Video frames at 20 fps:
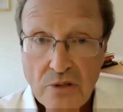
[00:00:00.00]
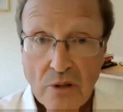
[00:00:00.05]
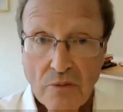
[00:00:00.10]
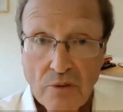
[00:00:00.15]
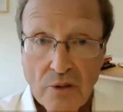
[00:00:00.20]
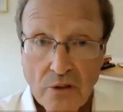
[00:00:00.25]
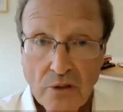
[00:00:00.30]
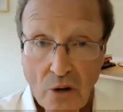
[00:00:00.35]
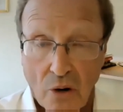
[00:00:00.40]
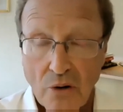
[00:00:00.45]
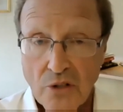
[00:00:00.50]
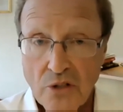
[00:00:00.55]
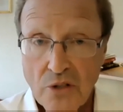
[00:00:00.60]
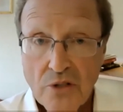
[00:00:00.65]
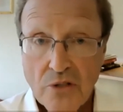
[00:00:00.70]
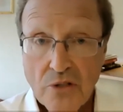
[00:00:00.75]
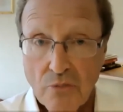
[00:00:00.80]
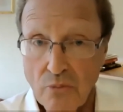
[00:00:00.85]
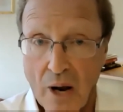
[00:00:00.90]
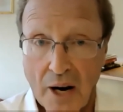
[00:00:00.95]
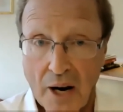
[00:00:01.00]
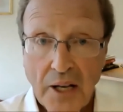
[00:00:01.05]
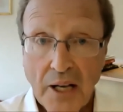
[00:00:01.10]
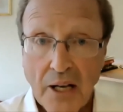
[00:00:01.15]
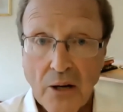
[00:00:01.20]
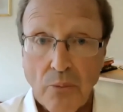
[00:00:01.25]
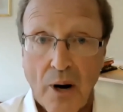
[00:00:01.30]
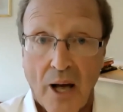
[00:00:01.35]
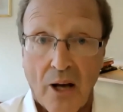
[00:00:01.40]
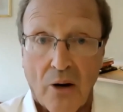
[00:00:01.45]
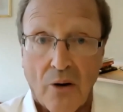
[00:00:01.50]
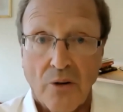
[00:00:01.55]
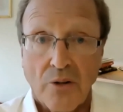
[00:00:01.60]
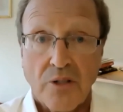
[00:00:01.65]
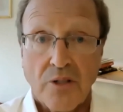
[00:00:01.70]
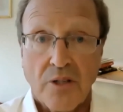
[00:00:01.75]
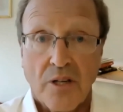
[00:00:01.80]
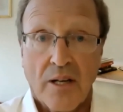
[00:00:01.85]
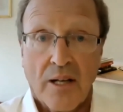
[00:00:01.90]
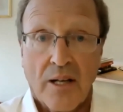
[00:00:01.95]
and the doctors running around.